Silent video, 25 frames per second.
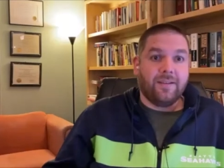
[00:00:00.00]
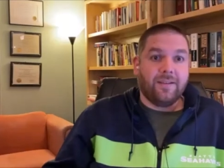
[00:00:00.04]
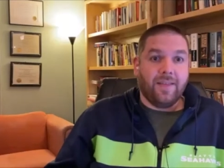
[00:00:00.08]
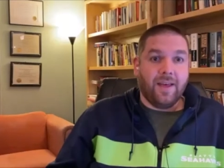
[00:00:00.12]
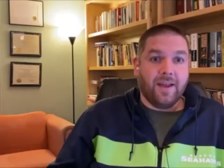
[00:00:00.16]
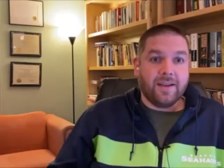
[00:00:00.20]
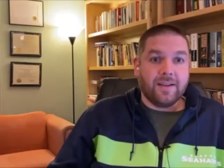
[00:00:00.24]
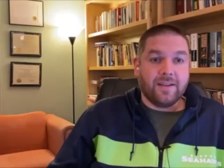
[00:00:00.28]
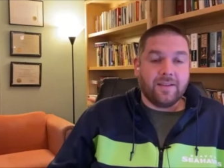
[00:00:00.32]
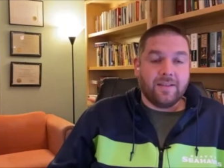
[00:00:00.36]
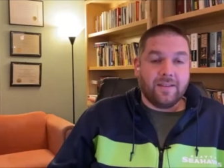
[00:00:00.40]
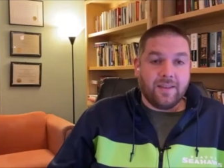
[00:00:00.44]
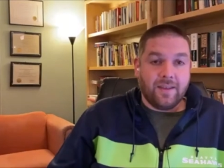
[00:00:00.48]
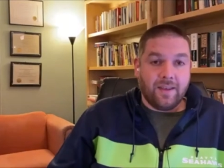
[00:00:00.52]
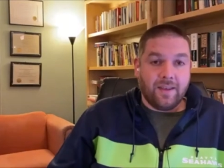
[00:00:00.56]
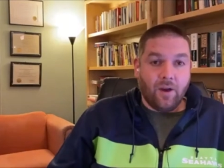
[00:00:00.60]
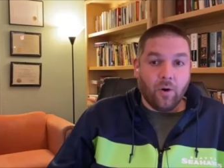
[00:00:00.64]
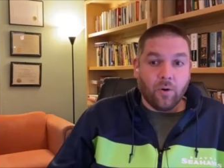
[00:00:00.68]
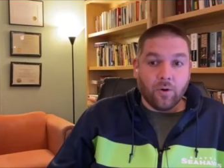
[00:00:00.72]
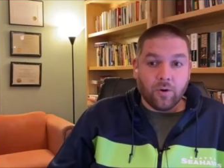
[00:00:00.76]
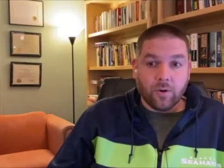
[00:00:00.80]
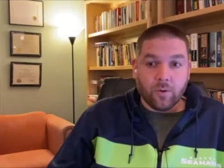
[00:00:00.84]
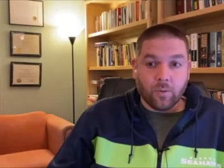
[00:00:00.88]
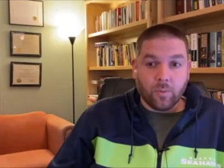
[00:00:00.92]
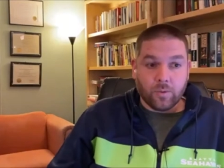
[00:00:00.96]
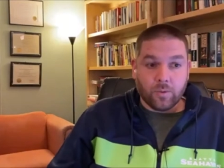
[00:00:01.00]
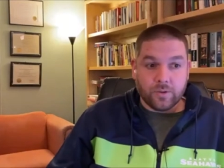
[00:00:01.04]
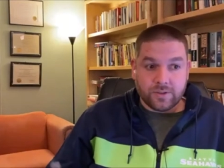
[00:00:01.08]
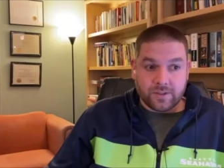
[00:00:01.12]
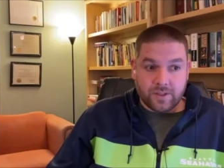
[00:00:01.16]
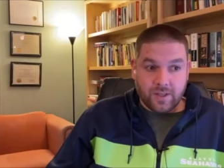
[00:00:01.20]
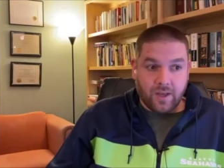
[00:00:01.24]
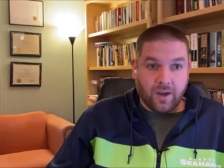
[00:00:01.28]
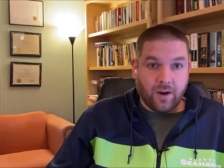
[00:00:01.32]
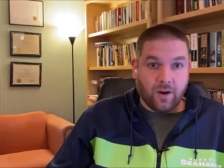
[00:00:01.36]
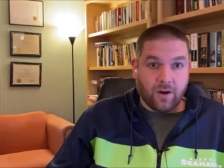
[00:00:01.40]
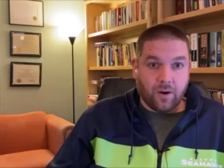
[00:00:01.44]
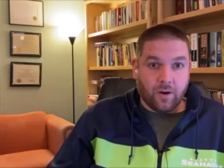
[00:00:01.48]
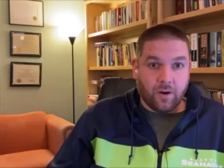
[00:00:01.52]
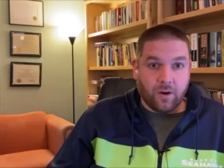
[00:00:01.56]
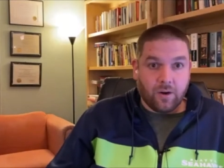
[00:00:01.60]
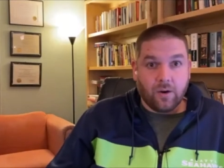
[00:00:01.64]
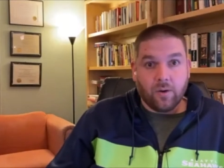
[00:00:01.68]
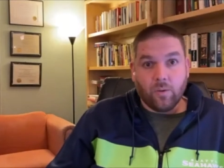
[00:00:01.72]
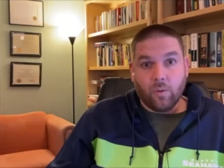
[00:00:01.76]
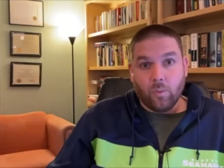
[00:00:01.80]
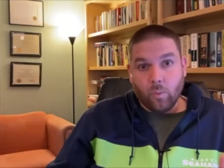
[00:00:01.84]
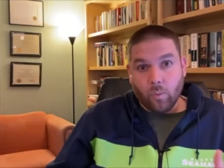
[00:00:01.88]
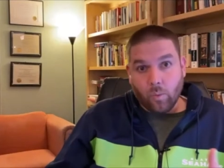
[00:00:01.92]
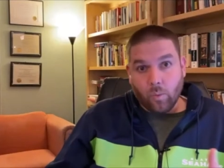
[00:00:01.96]
That it, the owner was there
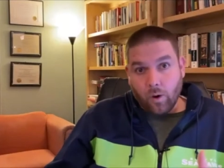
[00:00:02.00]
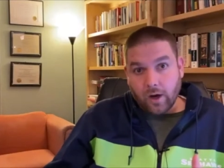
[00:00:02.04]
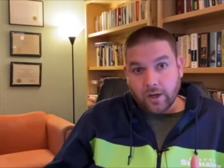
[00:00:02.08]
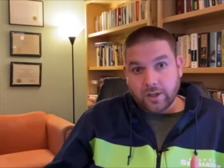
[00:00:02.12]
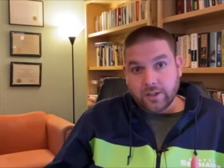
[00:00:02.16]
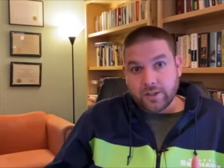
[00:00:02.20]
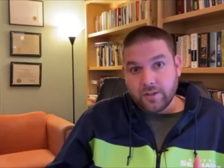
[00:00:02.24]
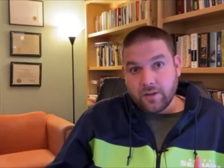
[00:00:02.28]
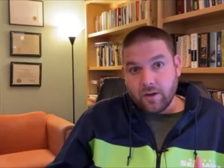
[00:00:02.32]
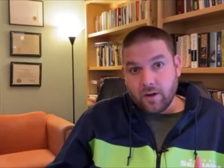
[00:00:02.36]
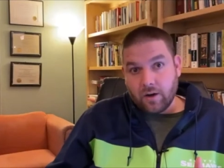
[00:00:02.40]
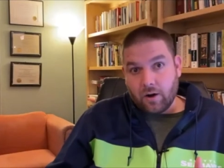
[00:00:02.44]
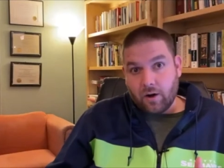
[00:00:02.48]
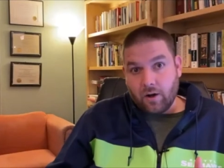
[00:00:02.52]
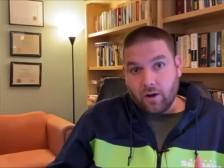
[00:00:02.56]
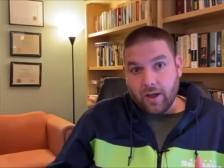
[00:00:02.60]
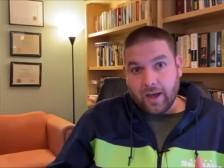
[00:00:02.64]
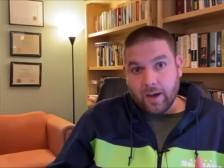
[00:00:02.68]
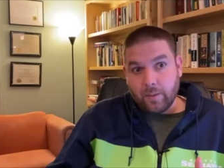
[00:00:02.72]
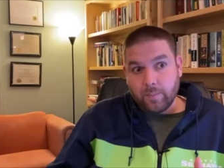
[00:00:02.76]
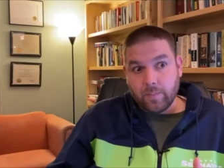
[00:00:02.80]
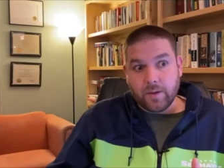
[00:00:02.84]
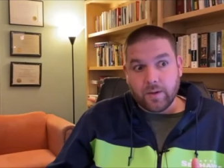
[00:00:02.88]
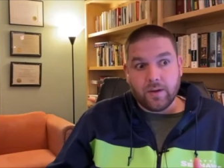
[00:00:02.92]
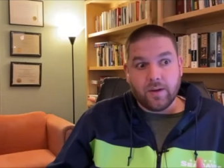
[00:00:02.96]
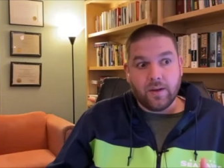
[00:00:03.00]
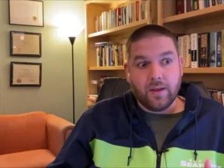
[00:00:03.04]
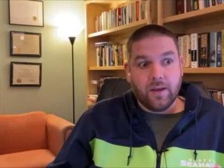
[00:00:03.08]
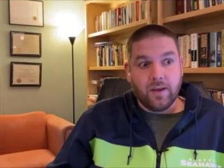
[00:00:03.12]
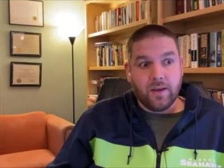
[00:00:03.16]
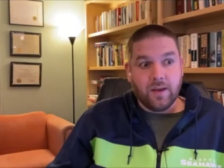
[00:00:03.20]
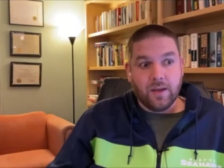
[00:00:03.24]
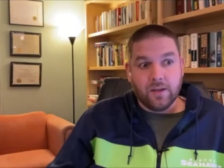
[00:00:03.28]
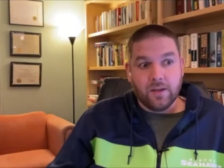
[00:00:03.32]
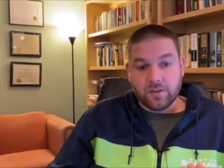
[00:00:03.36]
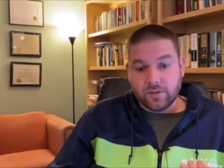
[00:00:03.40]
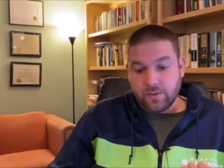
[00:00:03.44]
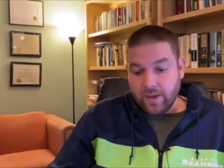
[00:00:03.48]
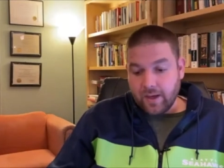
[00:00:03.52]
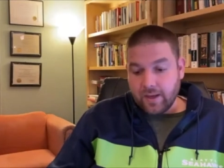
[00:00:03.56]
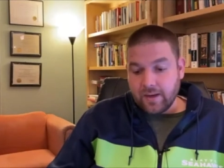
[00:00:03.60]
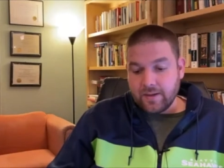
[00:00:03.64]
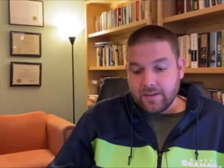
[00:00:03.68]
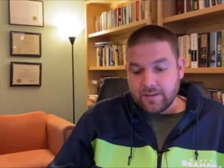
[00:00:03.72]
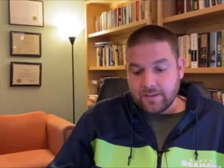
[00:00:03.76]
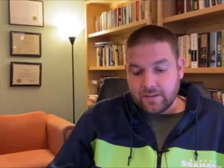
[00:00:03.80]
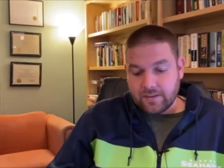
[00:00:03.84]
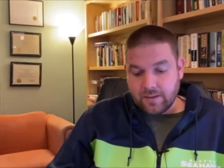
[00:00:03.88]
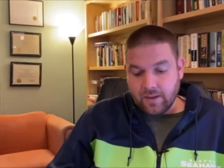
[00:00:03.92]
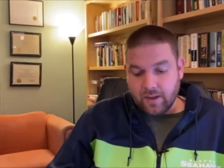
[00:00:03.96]
watching it all happen. And so that
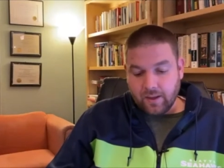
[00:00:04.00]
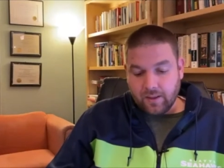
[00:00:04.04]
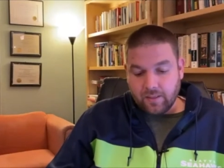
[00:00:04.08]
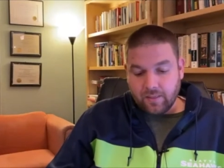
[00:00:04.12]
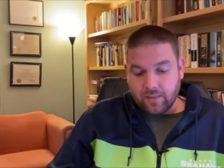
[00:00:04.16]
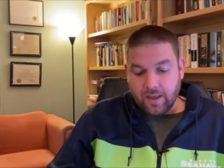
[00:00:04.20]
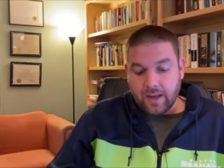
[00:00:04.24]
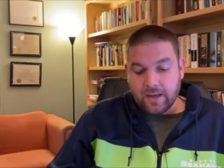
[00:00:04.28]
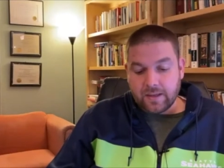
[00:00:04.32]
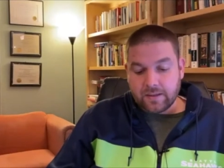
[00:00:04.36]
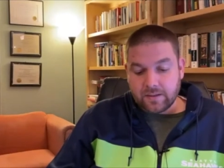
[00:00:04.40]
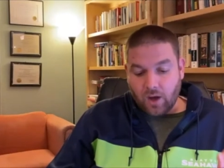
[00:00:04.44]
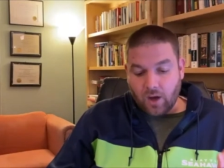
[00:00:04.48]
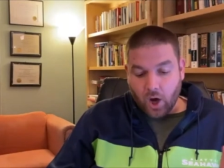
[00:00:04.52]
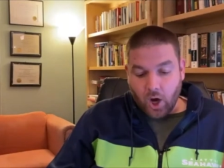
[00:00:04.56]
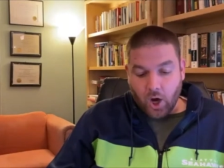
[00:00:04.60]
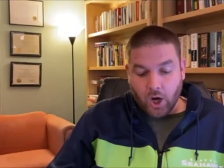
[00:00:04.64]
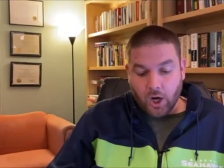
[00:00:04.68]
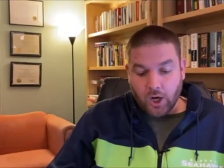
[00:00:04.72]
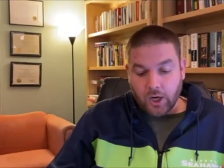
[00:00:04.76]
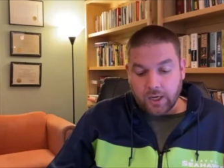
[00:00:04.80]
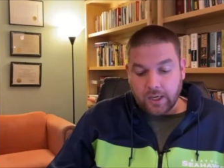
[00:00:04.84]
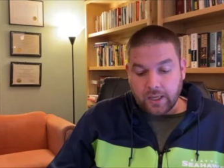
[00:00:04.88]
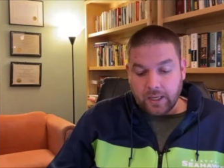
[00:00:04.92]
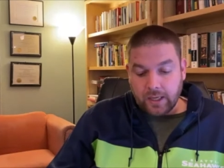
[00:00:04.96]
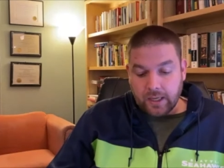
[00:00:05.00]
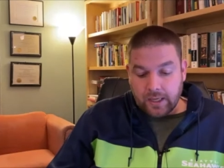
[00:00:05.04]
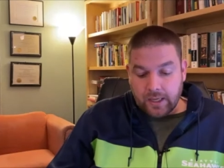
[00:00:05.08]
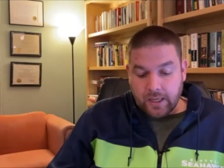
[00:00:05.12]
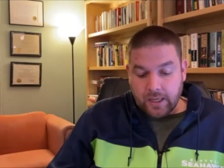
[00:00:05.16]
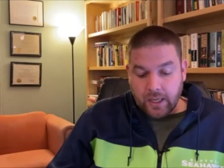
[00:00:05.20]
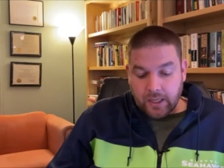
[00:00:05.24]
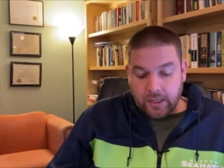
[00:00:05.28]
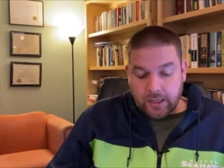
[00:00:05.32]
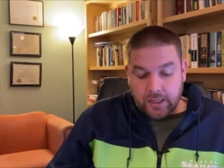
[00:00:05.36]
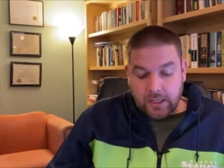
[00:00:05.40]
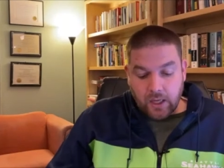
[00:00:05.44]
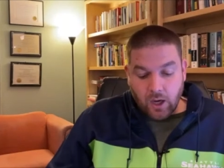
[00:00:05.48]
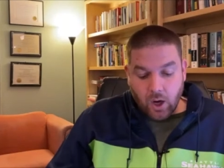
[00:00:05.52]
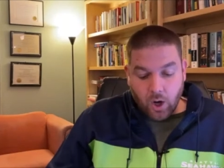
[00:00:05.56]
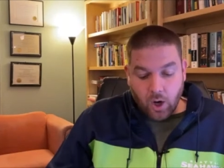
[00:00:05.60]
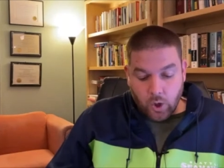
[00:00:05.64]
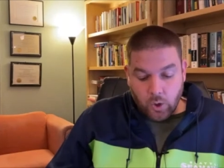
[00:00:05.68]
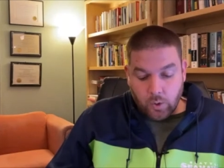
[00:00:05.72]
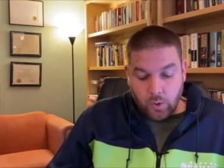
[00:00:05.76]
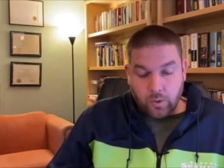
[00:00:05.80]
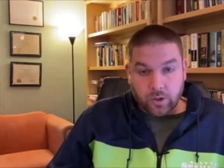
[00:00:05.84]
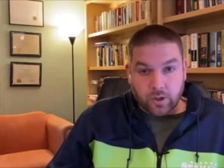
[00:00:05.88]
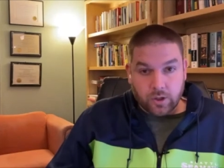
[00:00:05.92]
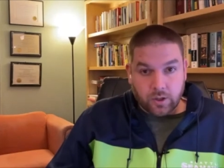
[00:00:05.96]
is like that's on the
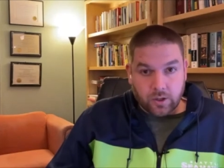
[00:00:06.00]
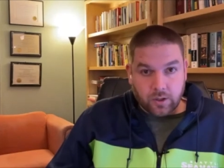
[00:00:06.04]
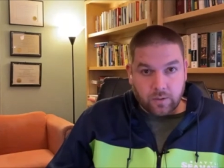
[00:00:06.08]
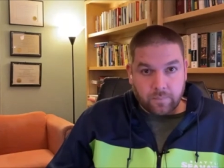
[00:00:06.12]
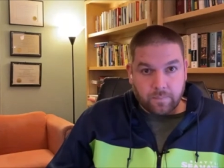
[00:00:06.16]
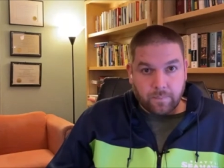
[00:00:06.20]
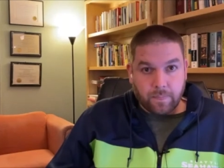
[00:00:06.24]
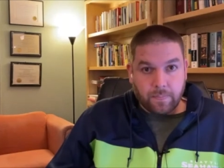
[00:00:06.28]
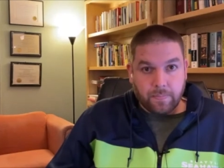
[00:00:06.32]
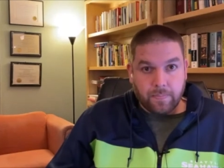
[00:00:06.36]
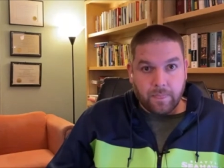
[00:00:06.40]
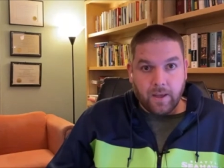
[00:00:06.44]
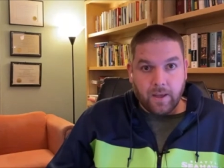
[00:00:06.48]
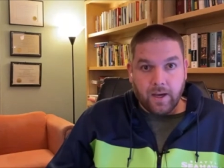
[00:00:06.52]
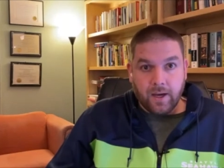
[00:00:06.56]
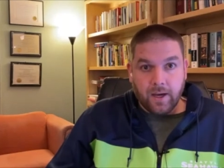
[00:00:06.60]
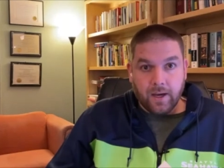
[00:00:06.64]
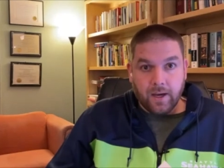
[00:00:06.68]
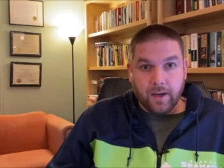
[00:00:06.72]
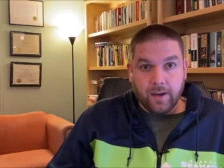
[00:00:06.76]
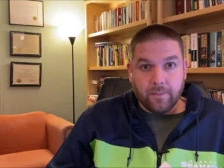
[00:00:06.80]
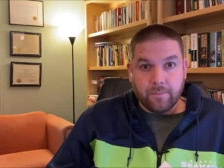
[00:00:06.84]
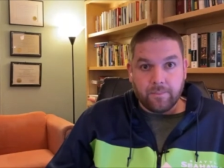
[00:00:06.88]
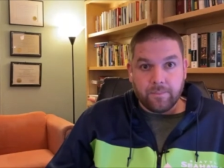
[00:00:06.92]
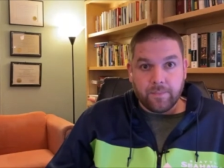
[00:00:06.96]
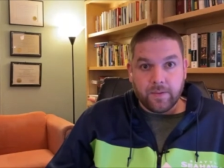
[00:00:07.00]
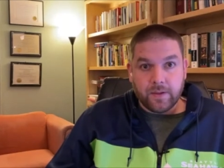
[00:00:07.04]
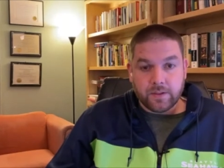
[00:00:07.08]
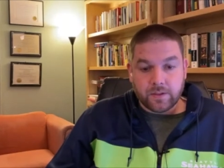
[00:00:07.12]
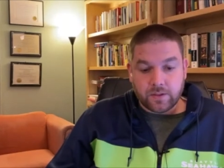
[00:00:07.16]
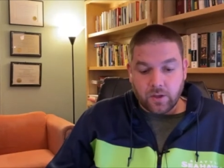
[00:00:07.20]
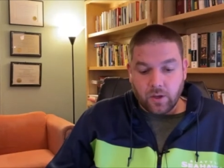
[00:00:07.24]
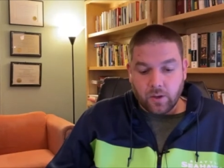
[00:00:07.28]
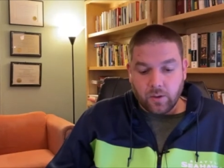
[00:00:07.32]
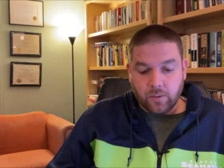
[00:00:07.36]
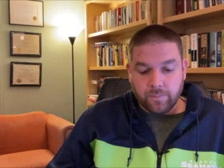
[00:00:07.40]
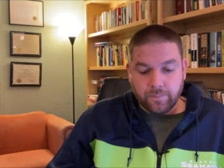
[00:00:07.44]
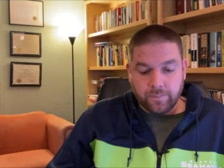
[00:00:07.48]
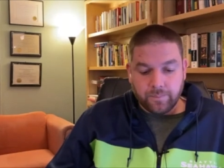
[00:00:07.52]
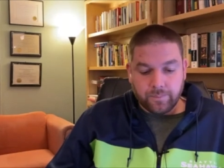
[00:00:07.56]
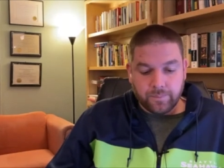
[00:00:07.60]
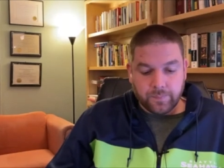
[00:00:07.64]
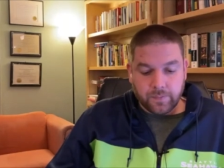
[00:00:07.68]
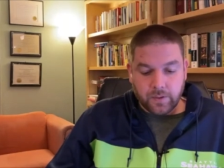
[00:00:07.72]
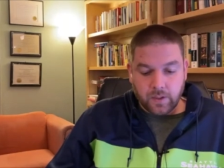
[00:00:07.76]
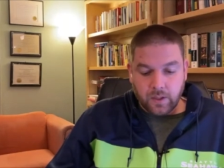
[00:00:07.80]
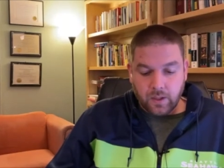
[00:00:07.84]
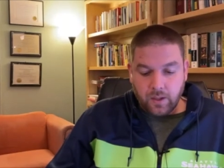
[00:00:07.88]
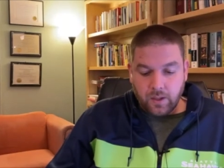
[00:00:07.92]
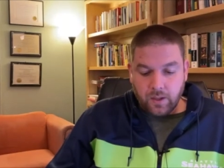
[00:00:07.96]
owner. Um, and so
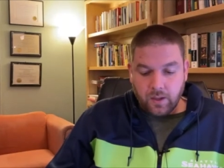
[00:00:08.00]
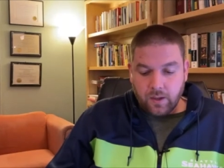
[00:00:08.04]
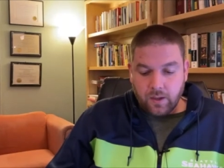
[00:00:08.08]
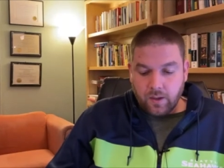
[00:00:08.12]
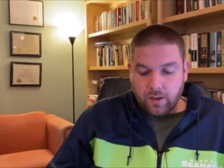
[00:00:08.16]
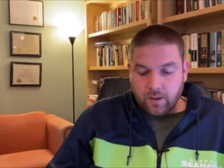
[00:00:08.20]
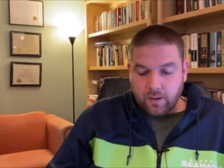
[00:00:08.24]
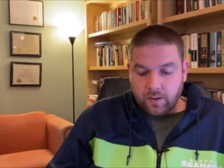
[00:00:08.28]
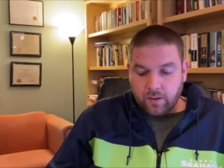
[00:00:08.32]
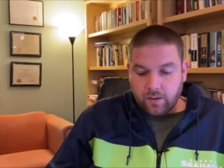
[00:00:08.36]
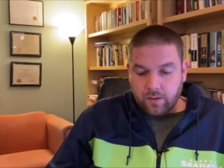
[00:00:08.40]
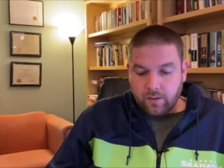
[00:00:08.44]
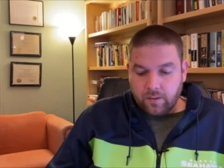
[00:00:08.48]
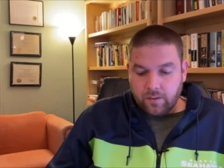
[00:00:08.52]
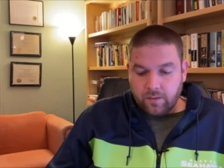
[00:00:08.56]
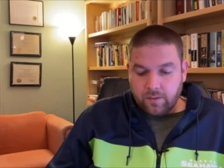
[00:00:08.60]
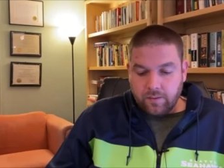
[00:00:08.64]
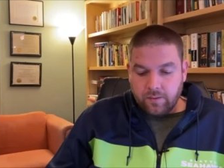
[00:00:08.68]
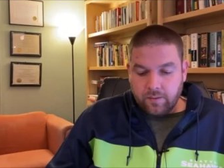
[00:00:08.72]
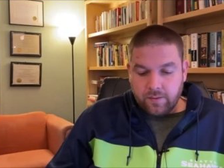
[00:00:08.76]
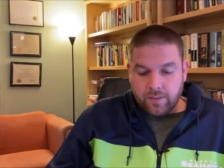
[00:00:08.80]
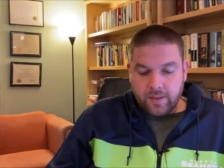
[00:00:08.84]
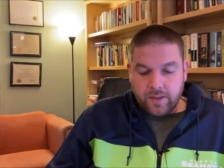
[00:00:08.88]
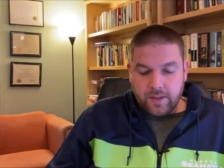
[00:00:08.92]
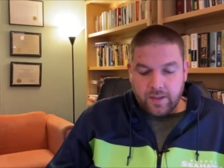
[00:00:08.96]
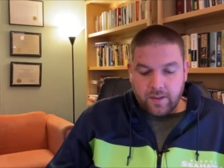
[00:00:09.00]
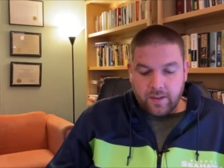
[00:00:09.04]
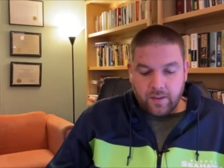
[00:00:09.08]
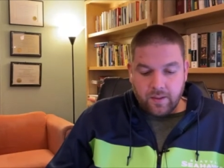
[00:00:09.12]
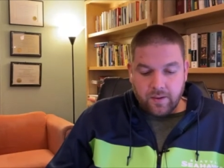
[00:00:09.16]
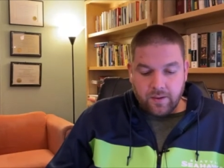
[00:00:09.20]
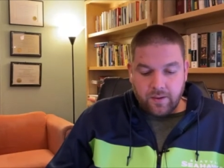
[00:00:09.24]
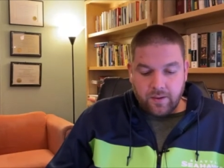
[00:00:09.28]
the